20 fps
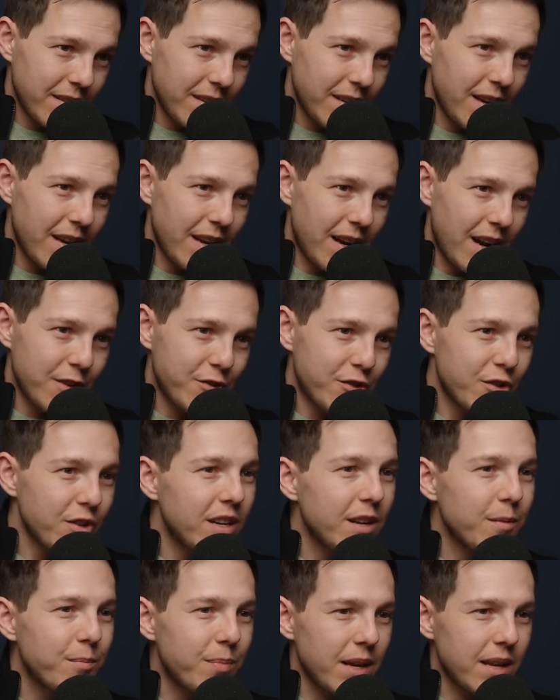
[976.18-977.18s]
okay. and I
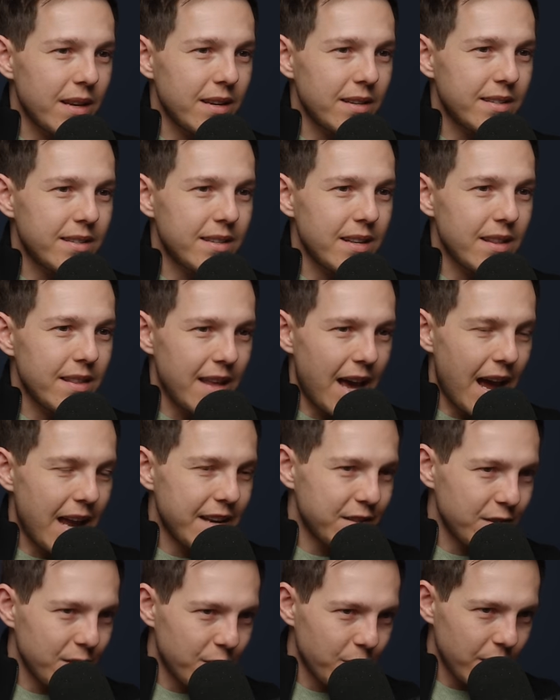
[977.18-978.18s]
shouldn't have been to
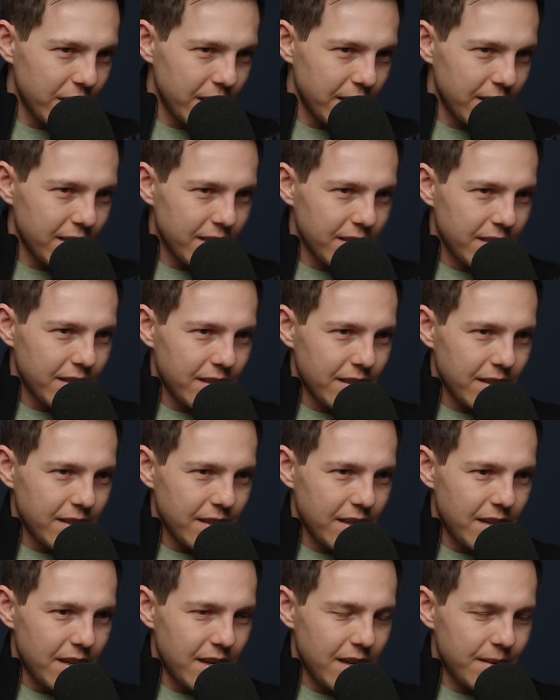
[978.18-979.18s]
that degree. Mm.
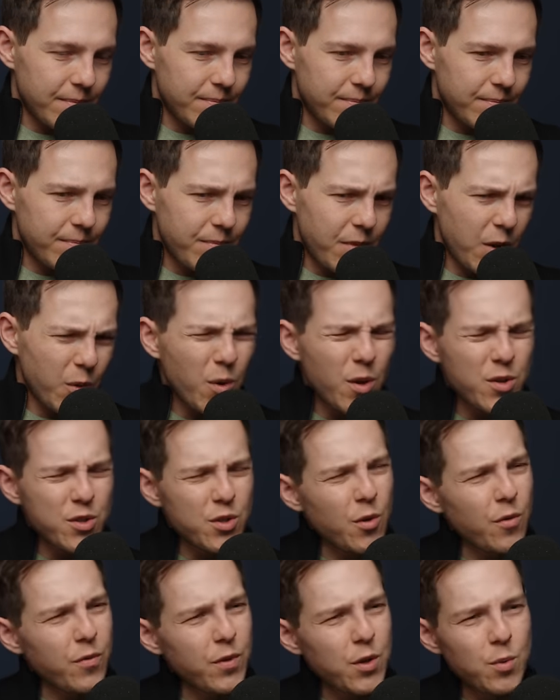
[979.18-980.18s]
Uh, there were
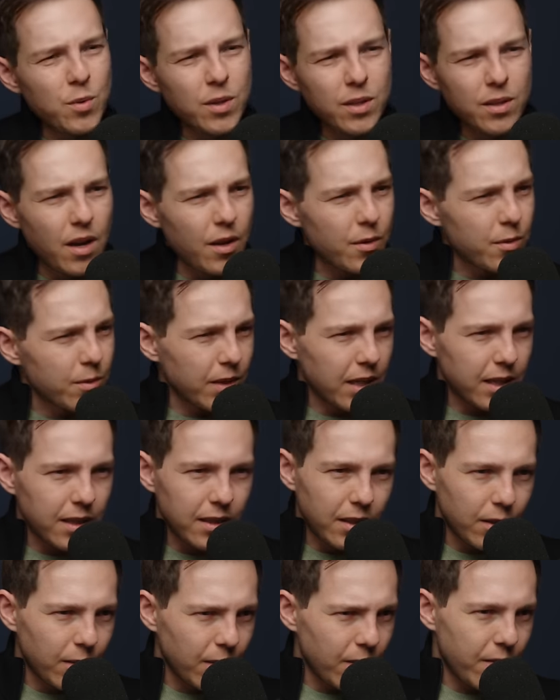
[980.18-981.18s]
also a few other like
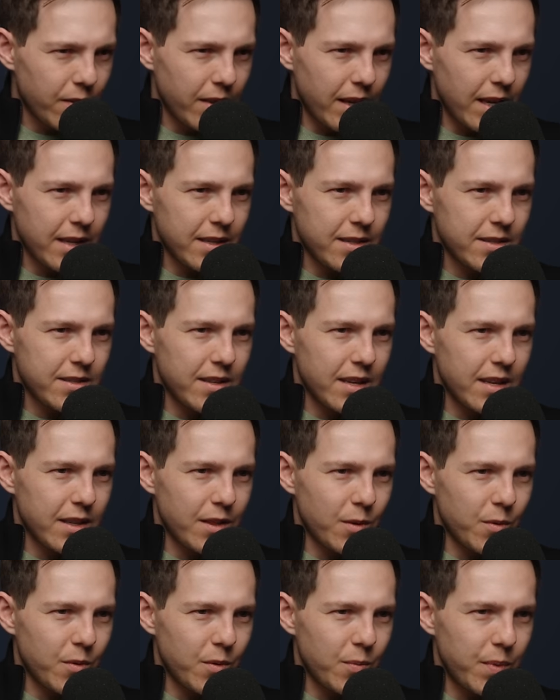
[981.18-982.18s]
little things. Like
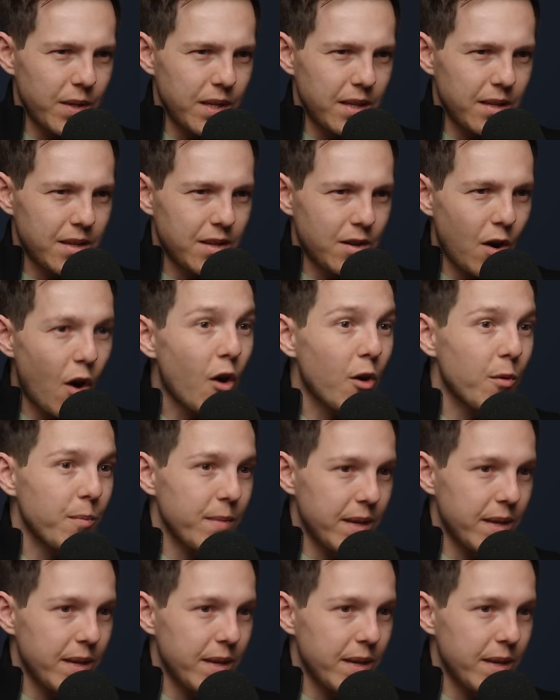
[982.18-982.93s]
there would be car